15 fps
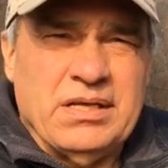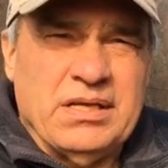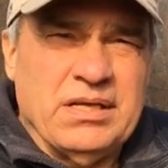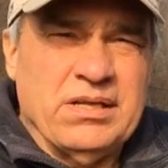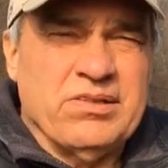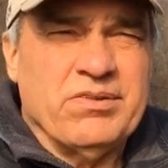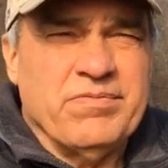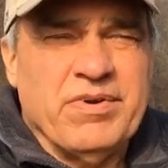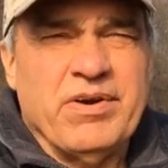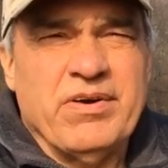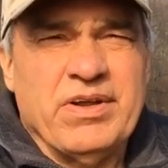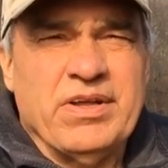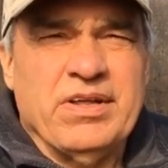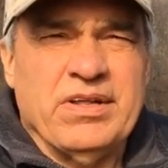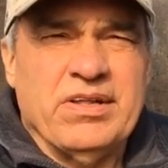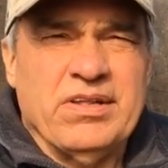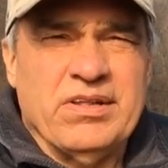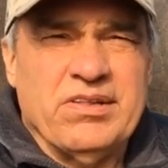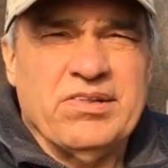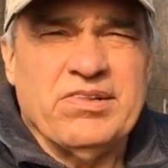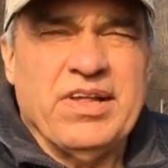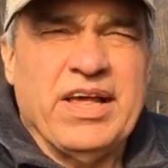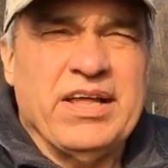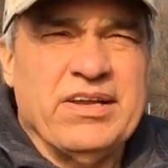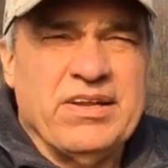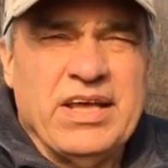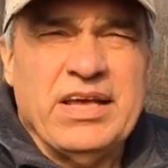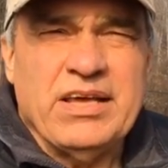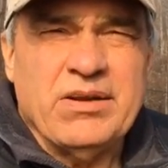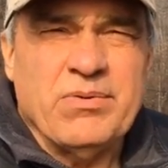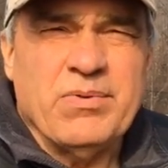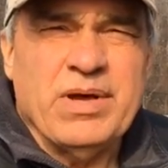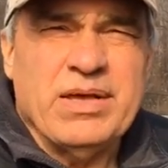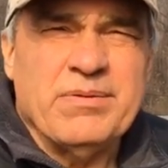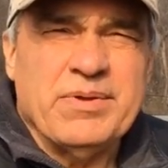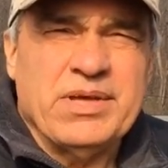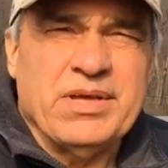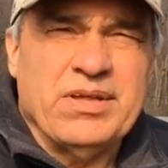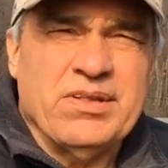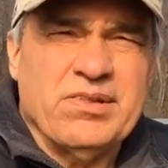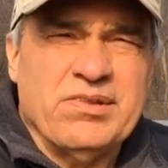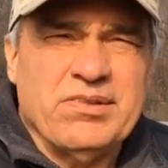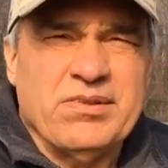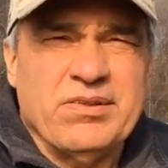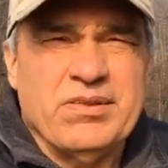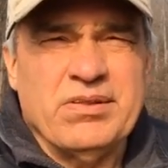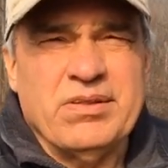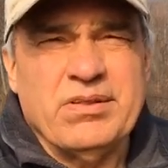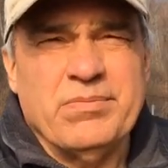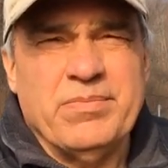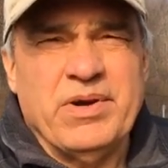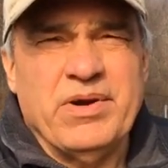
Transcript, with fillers: it's a very sad day in a way because the